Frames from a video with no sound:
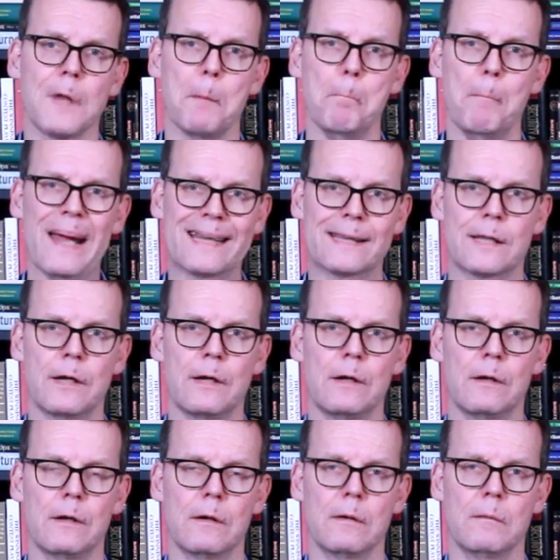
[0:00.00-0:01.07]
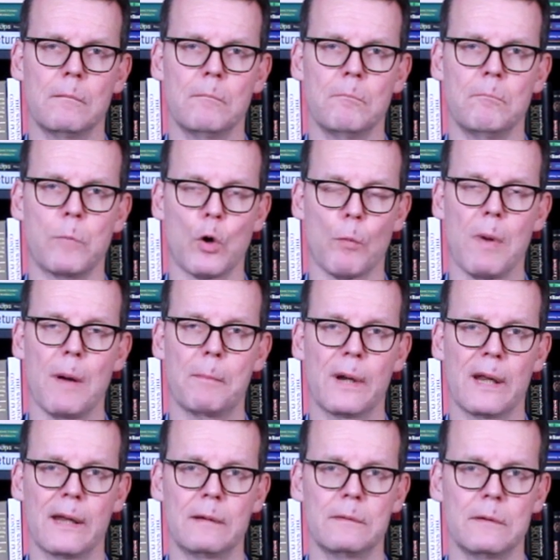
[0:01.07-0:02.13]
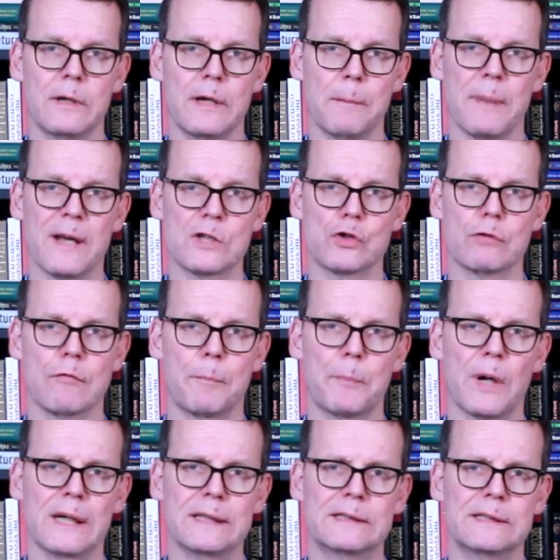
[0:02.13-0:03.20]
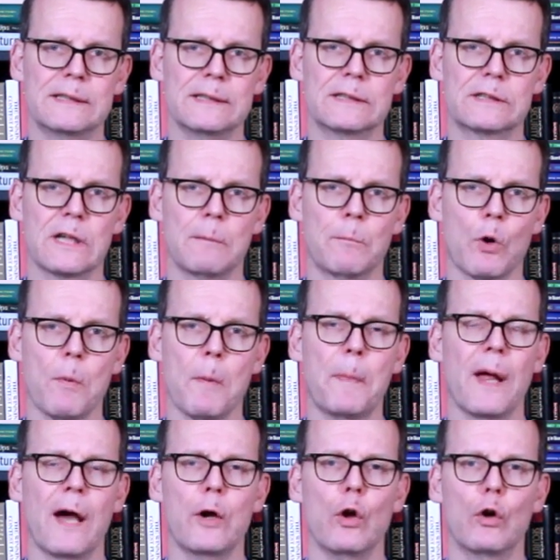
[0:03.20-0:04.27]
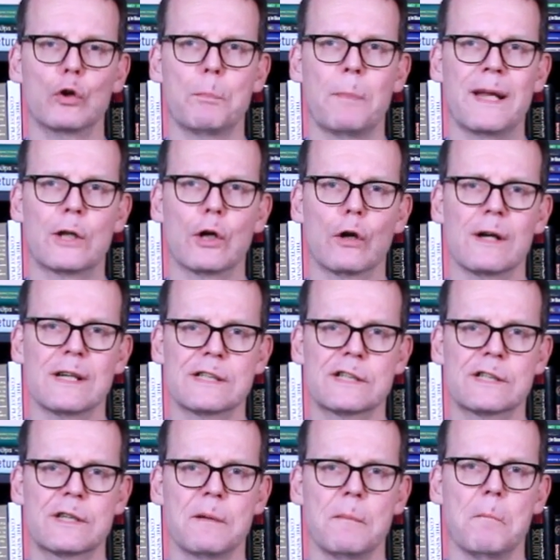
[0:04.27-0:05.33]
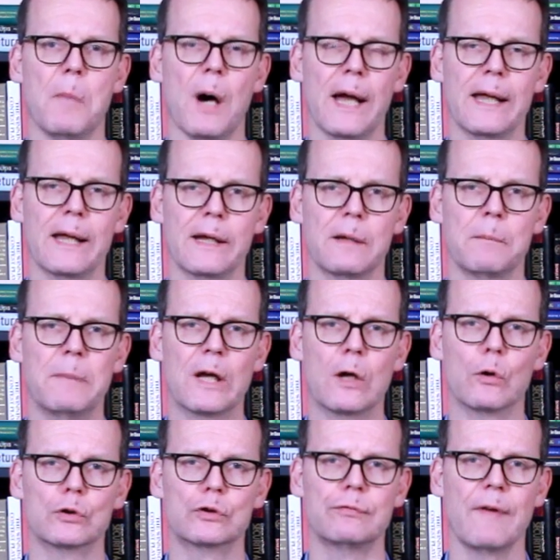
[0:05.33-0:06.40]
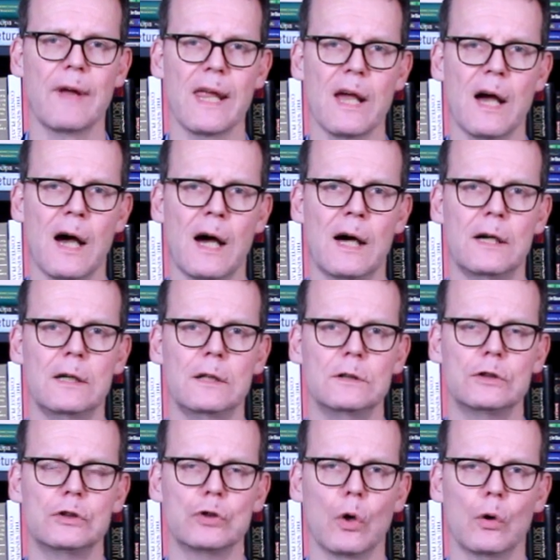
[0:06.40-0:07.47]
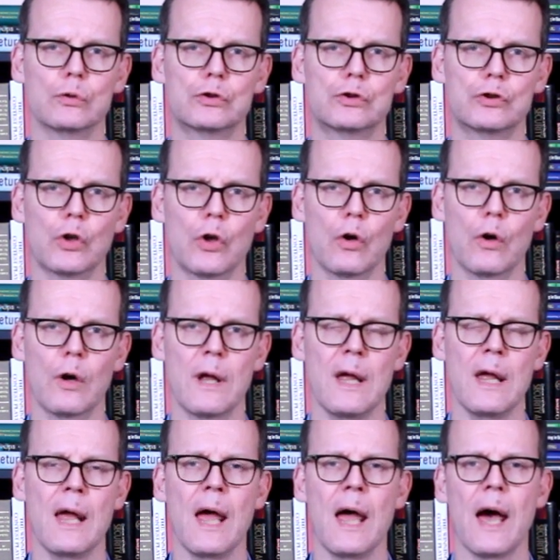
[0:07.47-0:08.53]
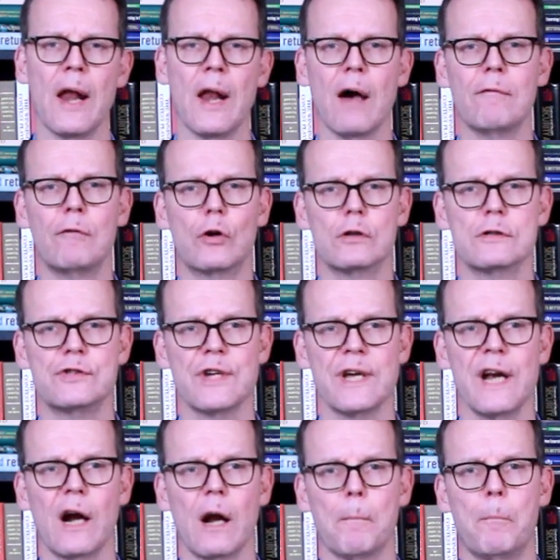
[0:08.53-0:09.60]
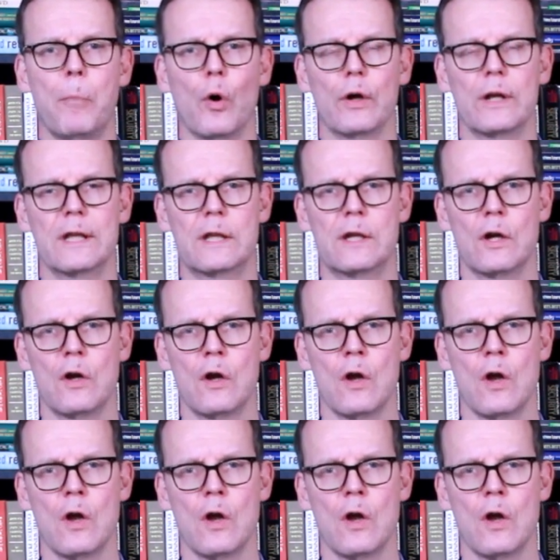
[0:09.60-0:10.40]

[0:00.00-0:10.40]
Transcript: bet, probably, depends on the prices. Probably I don't bet against Bayern because they are so strong. Another general point